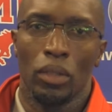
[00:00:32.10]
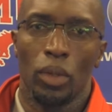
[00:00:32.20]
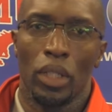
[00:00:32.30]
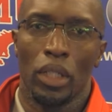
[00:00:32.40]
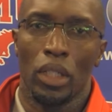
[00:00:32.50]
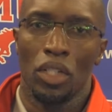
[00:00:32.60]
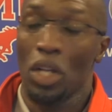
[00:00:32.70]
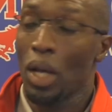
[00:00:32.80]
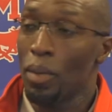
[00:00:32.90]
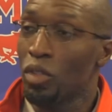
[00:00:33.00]
We did a good
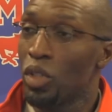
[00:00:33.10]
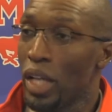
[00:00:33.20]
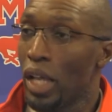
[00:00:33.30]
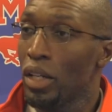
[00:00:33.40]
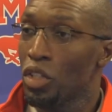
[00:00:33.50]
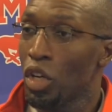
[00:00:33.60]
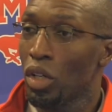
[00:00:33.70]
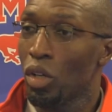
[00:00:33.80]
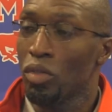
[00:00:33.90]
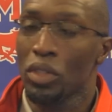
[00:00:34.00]
job of creating
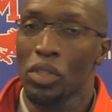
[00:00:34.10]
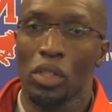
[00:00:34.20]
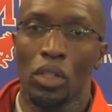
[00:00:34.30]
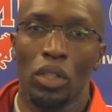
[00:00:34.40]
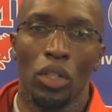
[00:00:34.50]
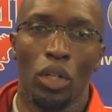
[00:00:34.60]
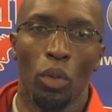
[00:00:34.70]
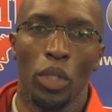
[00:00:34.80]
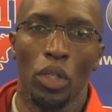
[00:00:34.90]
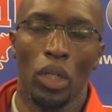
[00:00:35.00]
turnovers. You know,
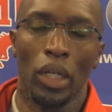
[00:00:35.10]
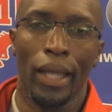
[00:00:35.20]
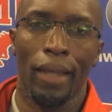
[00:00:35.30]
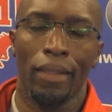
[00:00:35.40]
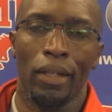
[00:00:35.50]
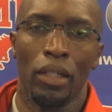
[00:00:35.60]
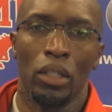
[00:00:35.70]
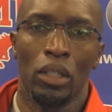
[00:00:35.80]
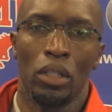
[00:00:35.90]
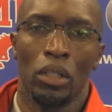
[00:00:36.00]
when you look at the
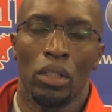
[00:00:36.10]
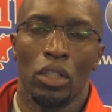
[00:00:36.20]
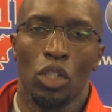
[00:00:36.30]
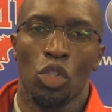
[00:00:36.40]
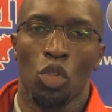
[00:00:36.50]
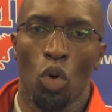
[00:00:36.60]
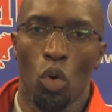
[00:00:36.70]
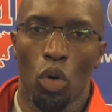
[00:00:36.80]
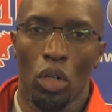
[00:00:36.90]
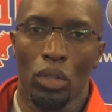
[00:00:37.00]
the
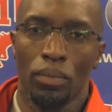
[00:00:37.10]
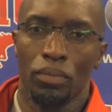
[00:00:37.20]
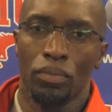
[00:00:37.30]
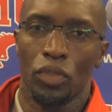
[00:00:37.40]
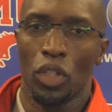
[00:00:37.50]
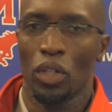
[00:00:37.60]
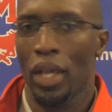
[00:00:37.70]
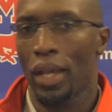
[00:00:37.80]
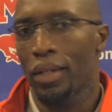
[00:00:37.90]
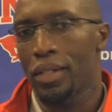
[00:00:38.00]
score. You know, you
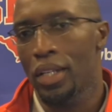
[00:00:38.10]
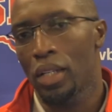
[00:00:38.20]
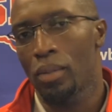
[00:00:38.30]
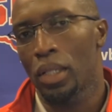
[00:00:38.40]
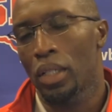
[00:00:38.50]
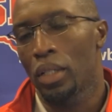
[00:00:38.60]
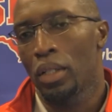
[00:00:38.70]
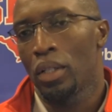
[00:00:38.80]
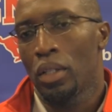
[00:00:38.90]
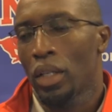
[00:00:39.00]
had a team
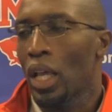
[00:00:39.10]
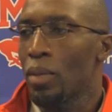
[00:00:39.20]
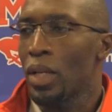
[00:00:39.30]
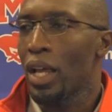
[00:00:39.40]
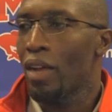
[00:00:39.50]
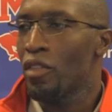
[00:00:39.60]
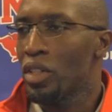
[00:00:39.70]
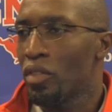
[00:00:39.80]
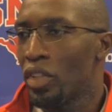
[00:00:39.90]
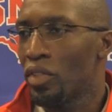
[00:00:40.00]
that came in
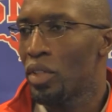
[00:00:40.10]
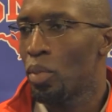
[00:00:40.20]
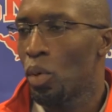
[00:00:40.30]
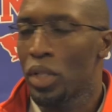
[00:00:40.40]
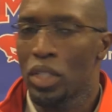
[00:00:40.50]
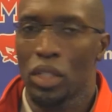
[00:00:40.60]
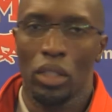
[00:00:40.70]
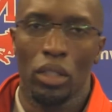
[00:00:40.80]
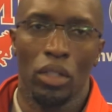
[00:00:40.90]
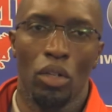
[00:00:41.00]
averaging 50 points and
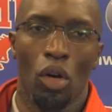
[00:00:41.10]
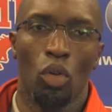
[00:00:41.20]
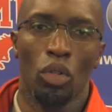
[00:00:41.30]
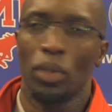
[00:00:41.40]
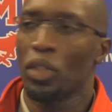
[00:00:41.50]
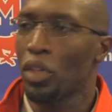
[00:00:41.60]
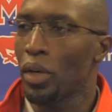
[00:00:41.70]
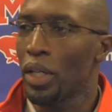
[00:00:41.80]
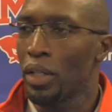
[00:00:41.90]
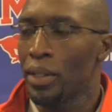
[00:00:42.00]
you hold them to
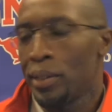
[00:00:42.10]
30.